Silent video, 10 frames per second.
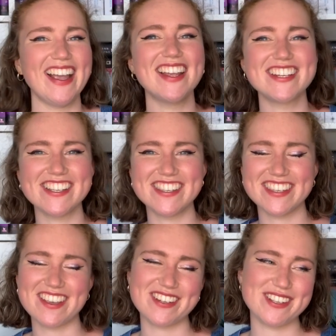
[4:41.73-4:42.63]

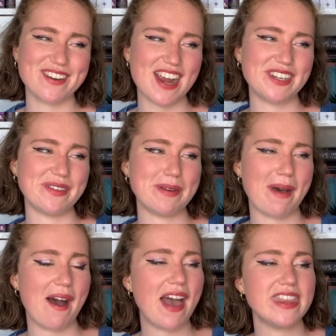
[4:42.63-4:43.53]
she's great to read
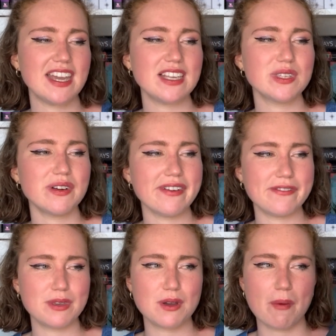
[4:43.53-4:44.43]
about. I think I saw a
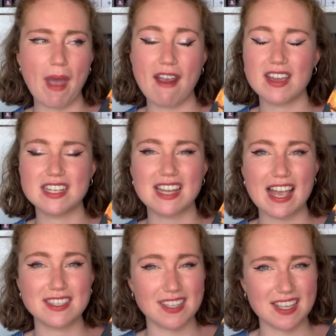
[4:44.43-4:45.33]
review comparing her to
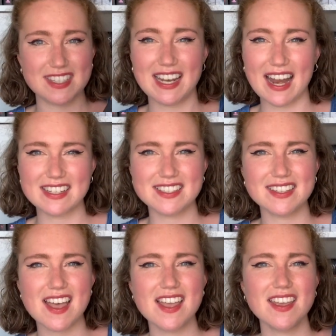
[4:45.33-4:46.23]
like Cersei
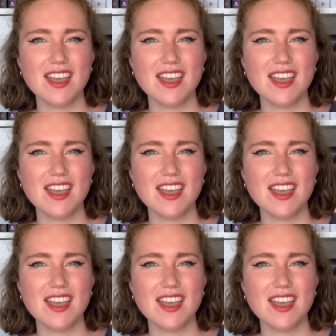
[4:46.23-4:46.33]
Lannister,